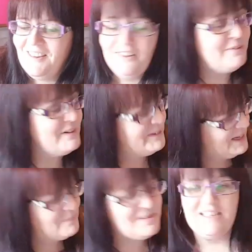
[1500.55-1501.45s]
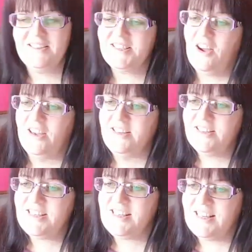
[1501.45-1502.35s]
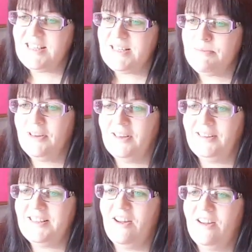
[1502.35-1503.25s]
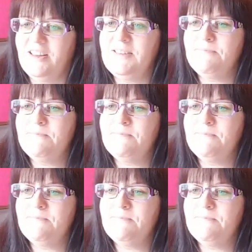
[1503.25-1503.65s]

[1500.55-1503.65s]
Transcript: Although when he comes in, he doesn't hide, does he? Natalie's more likely to hide.